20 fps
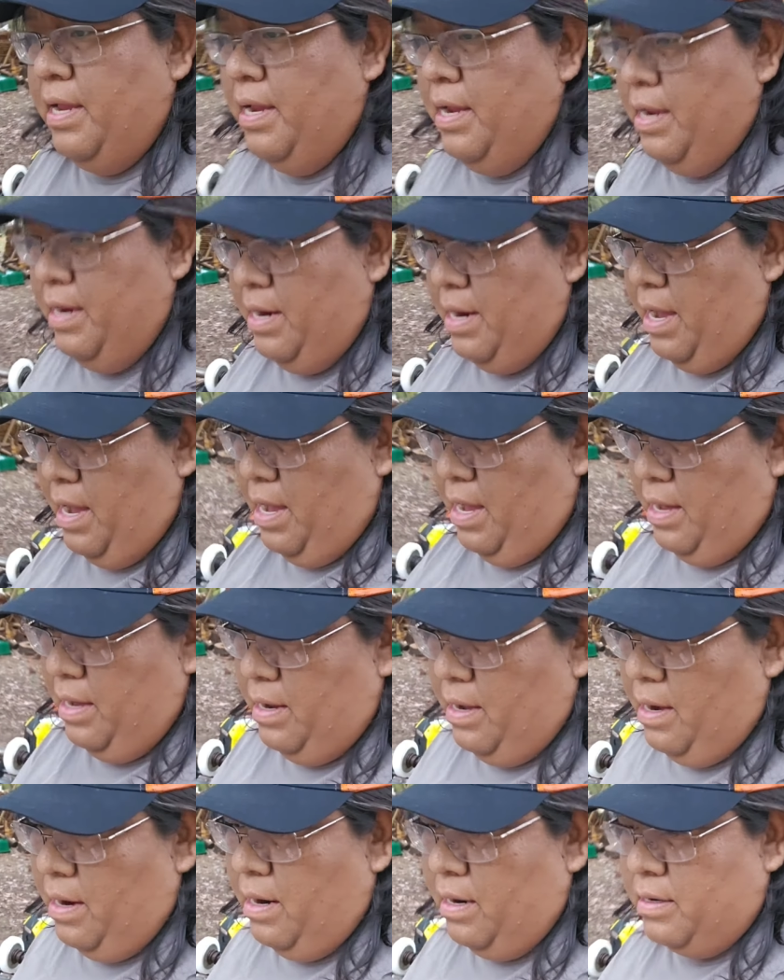in
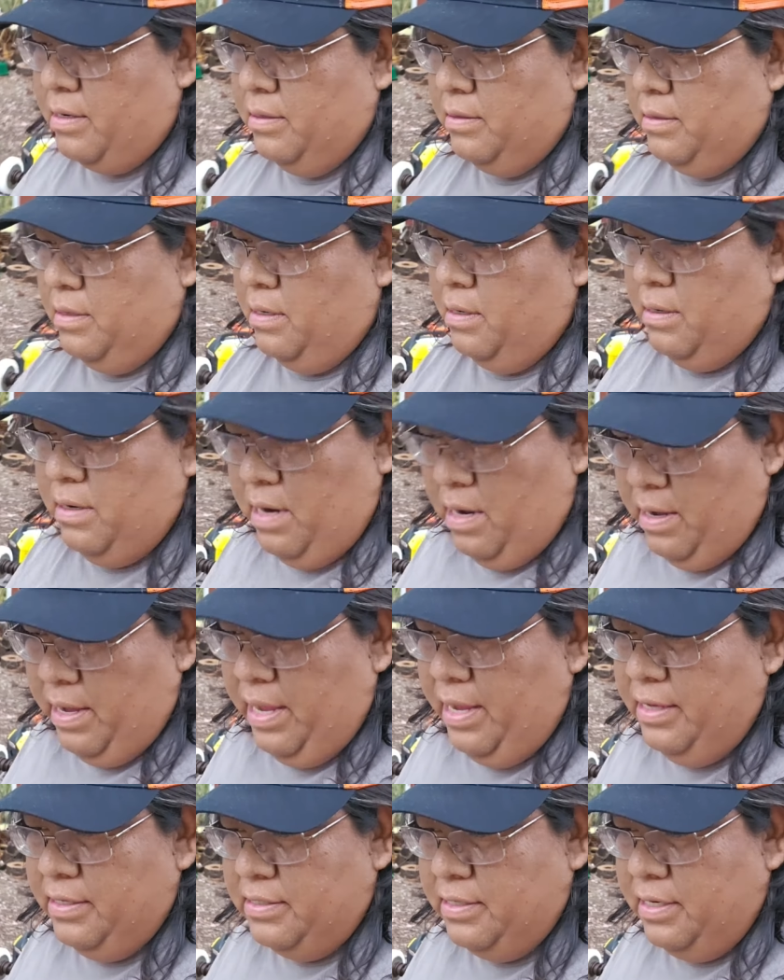
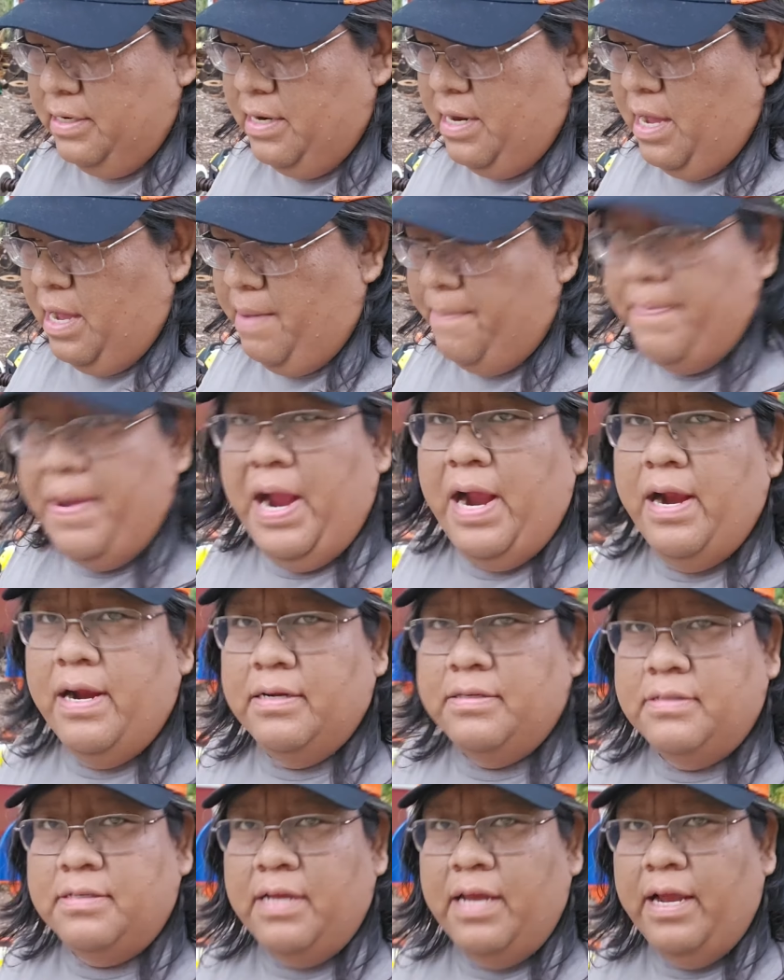he's in
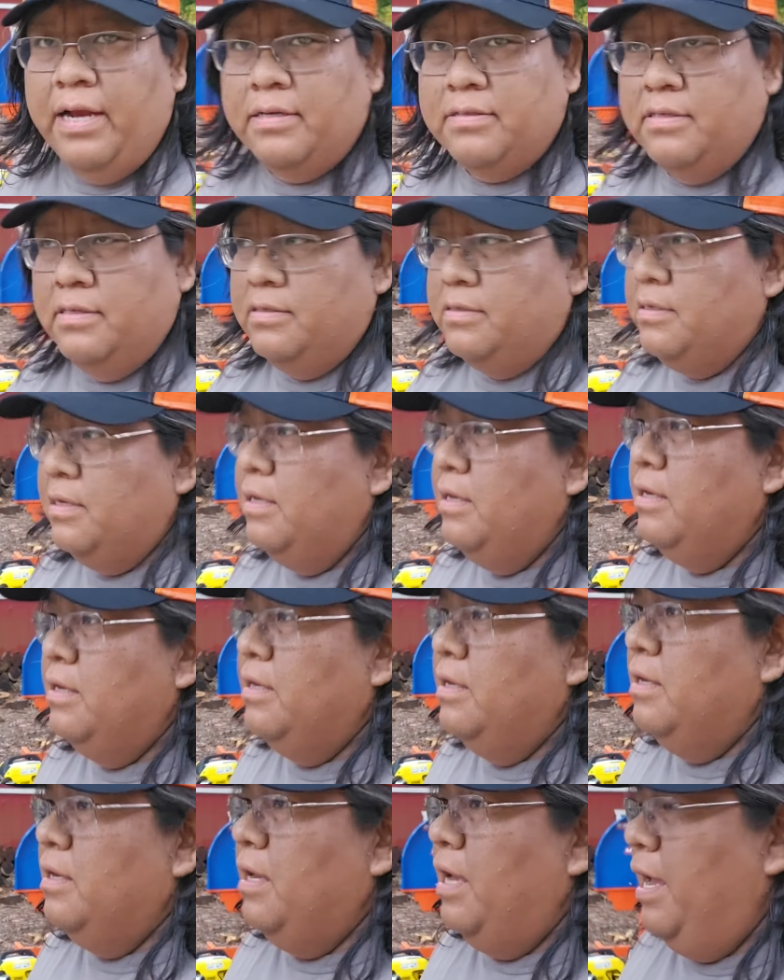Paris, Texas,
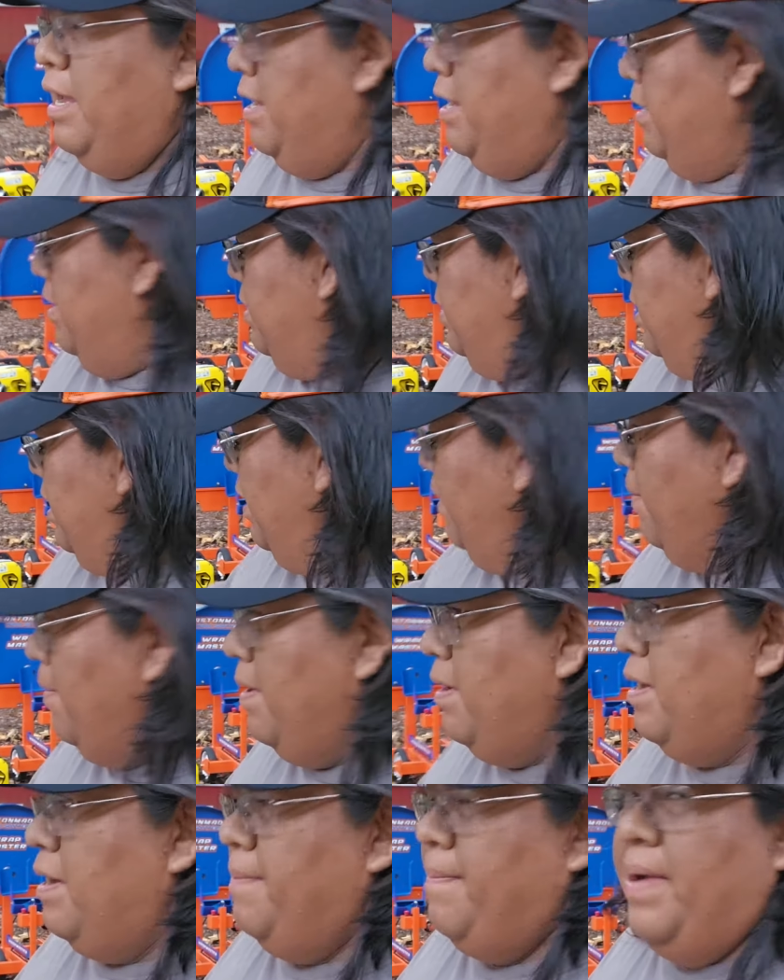and he
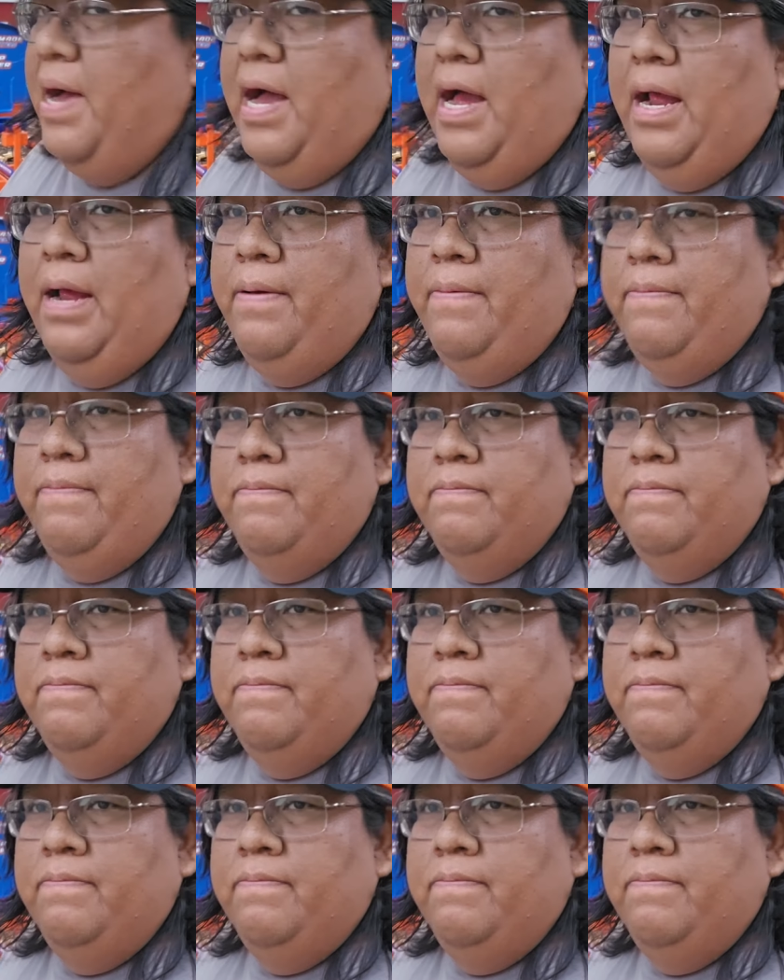wanted to buy it.